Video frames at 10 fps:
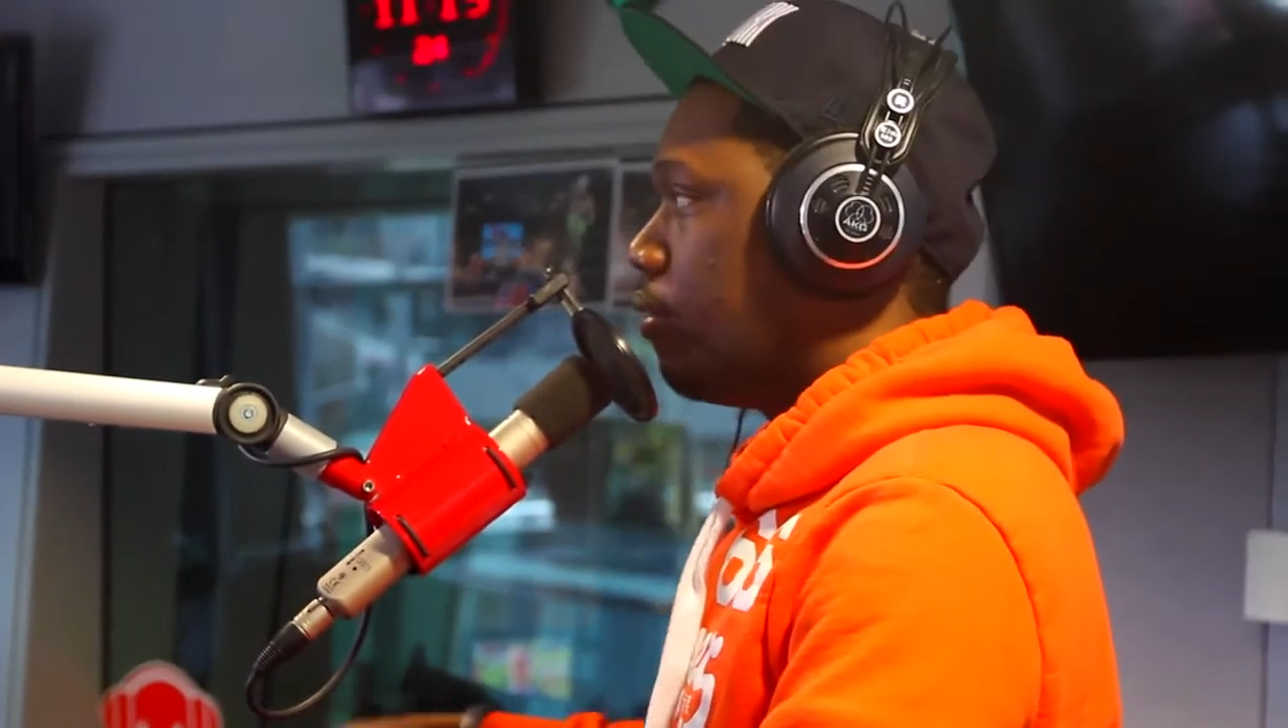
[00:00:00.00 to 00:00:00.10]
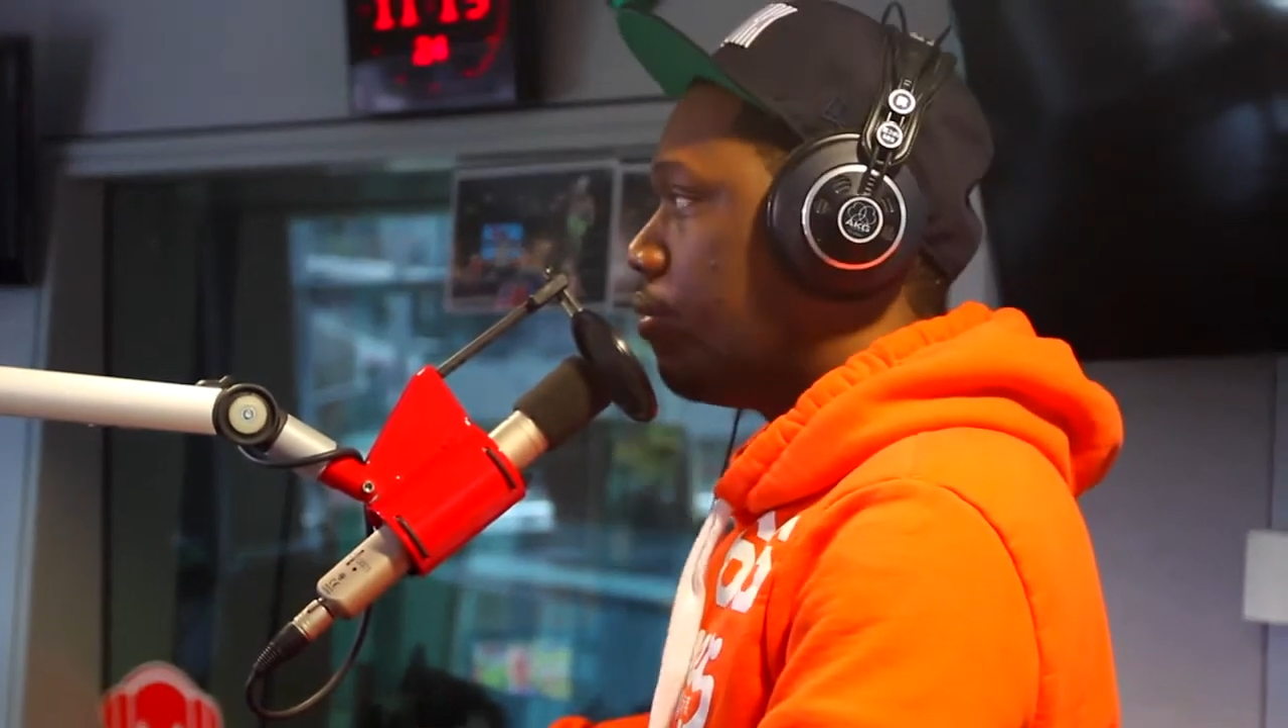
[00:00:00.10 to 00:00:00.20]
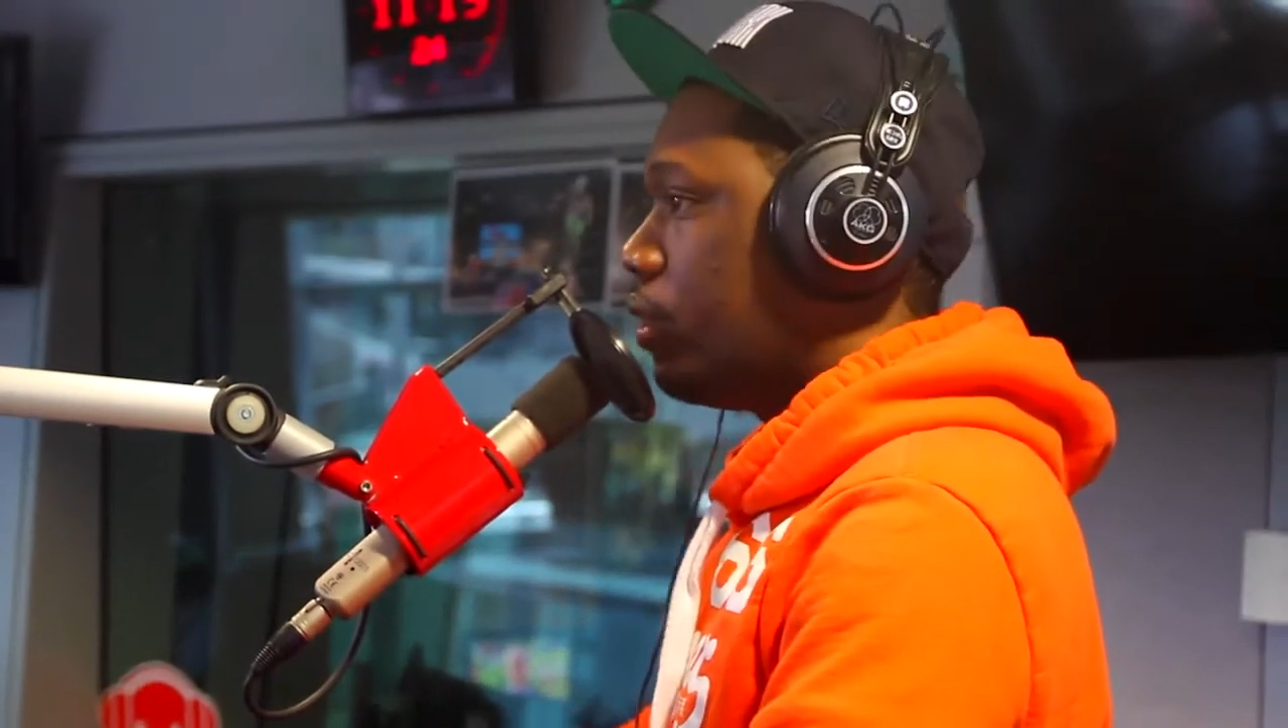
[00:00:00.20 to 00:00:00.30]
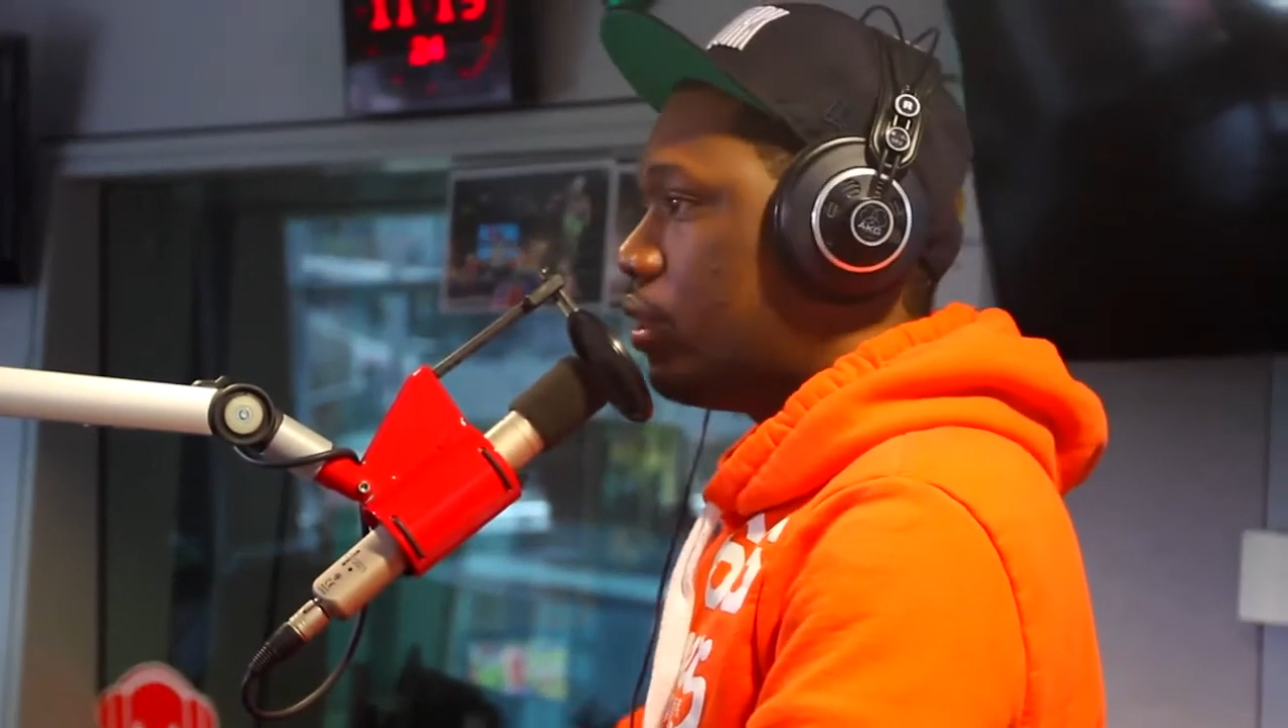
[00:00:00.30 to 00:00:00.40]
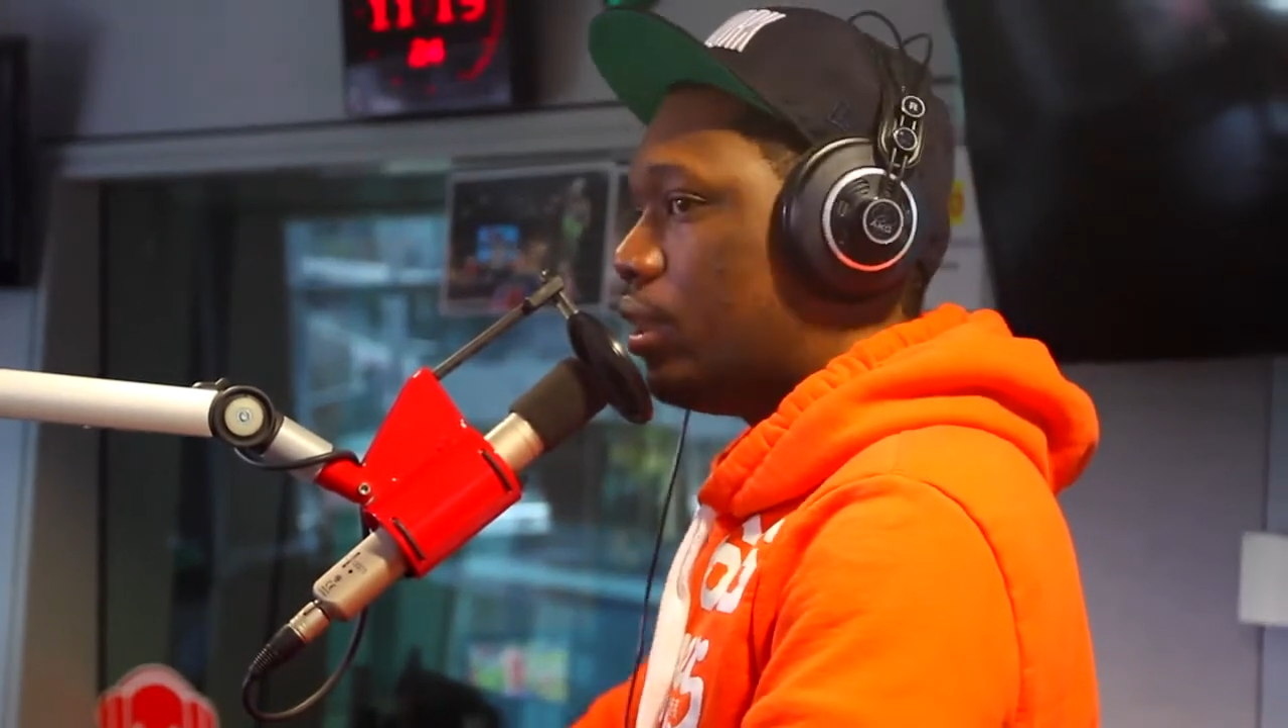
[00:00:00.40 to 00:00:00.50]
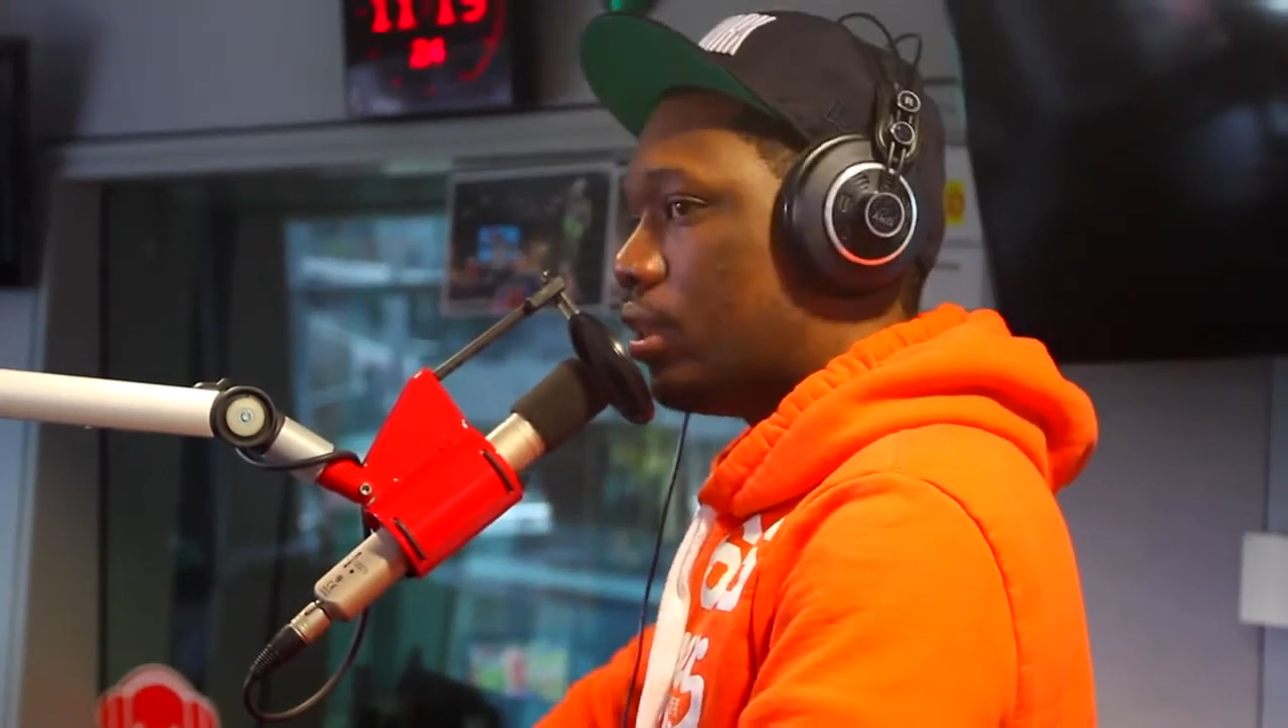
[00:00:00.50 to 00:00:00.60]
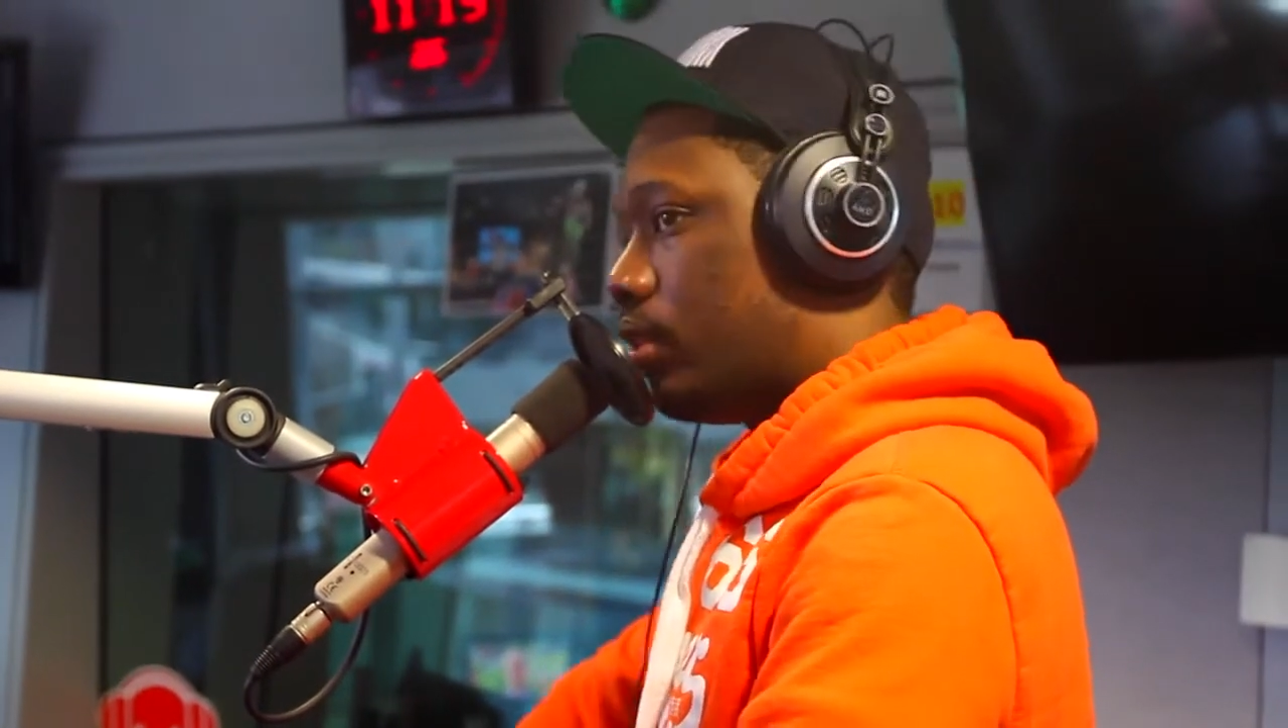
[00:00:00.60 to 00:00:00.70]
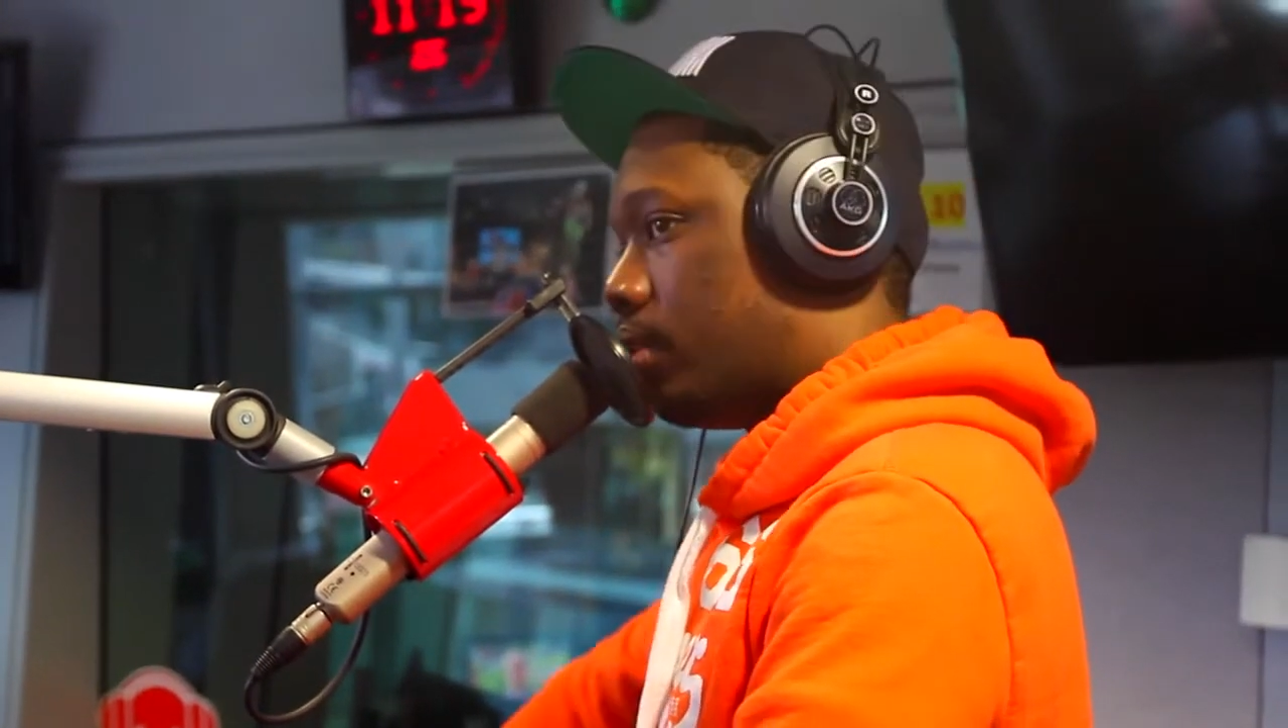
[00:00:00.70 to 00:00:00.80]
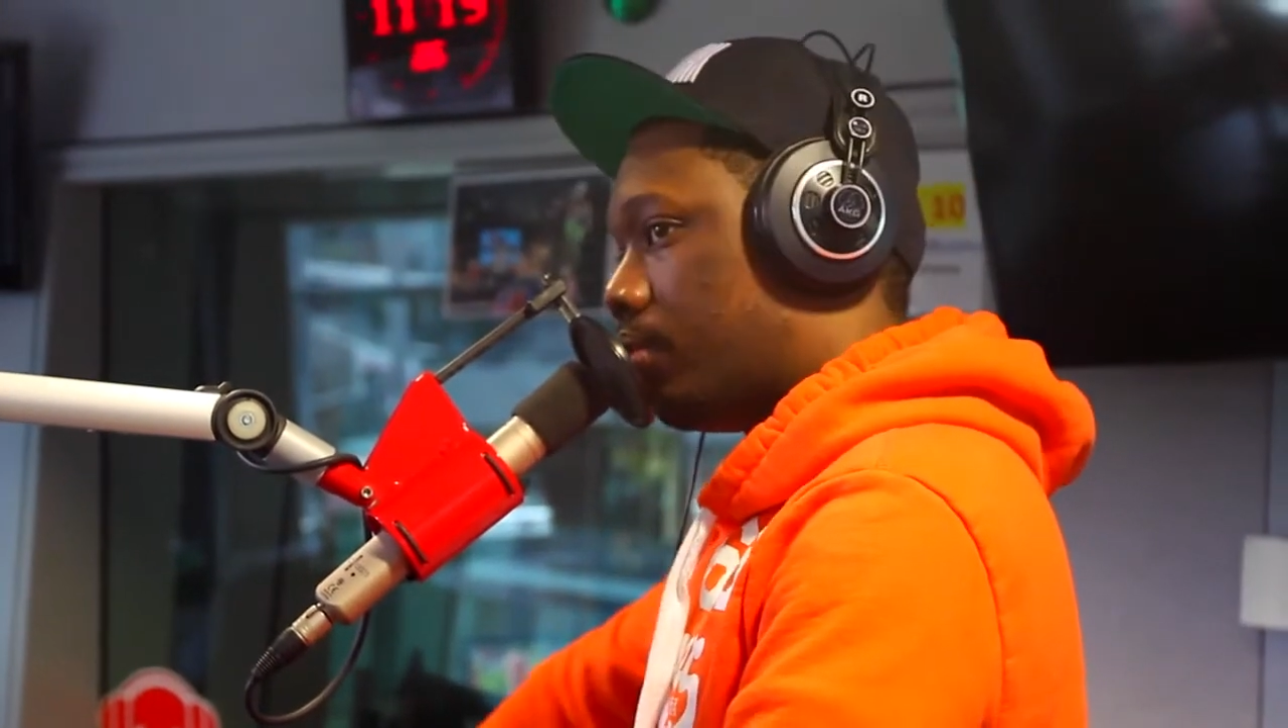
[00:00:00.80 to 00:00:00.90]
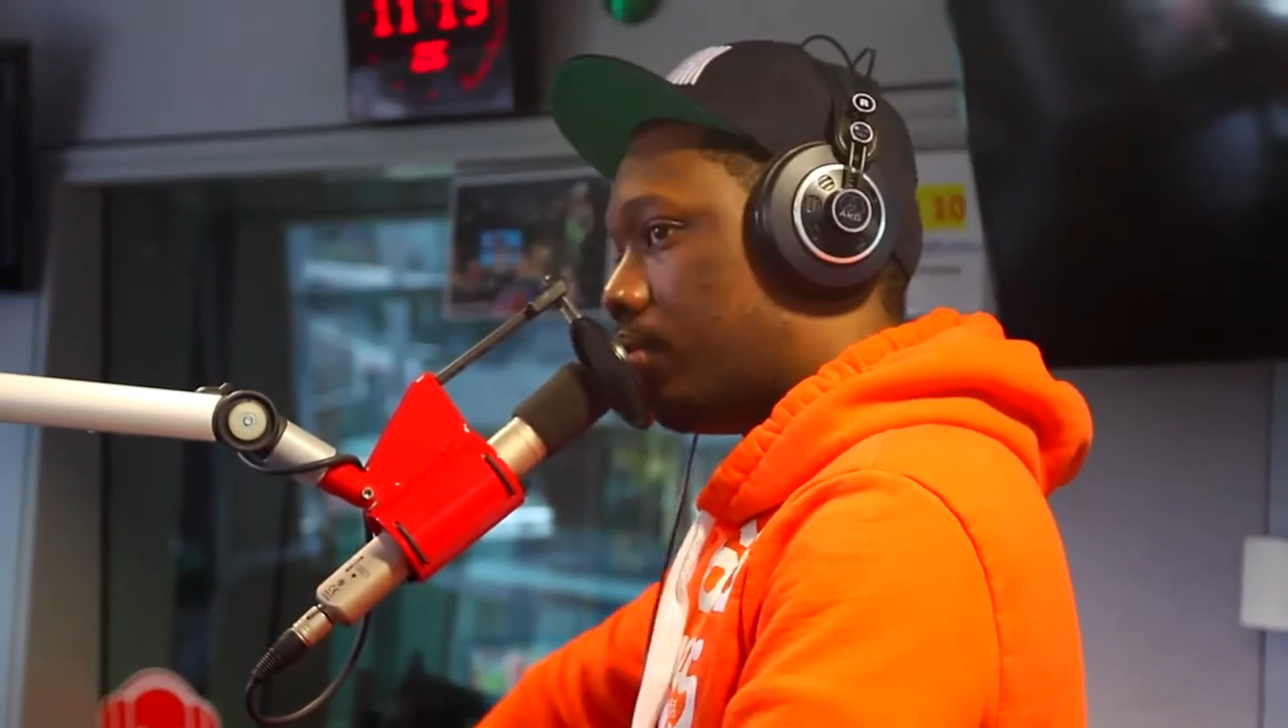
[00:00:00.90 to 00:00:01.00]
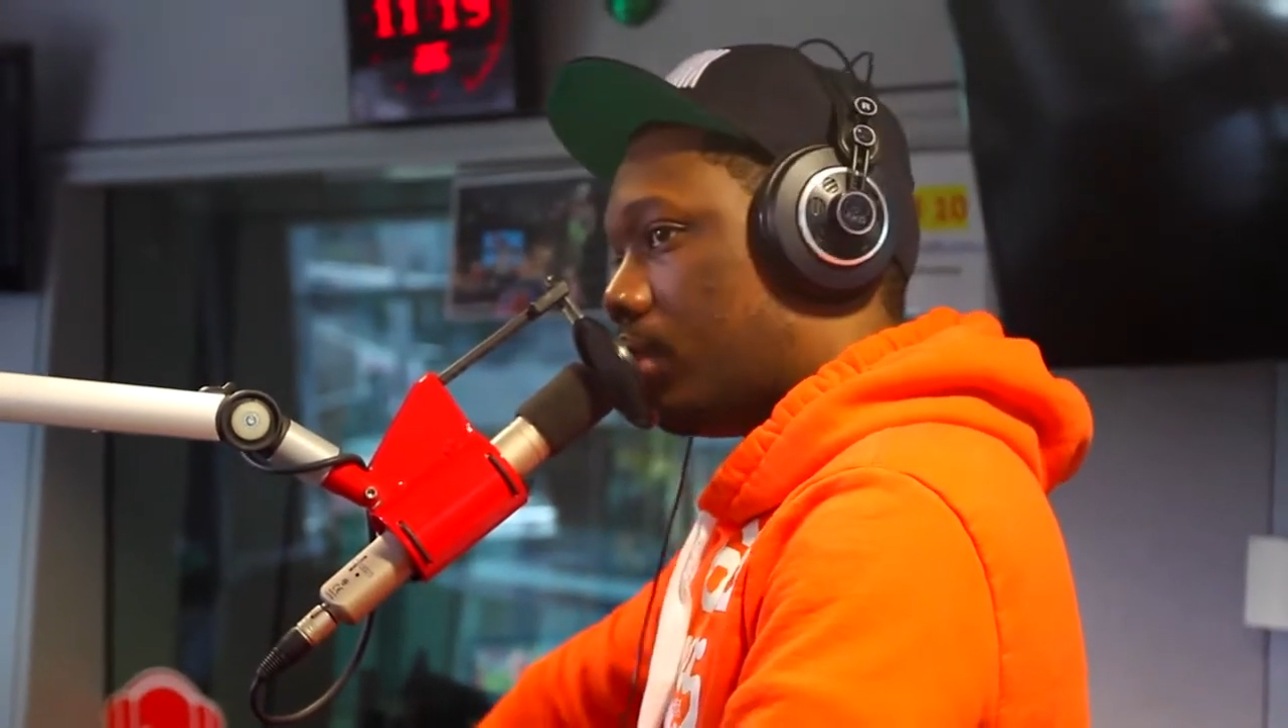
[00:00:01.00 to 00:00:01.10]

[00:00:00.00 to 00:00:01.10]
voice again and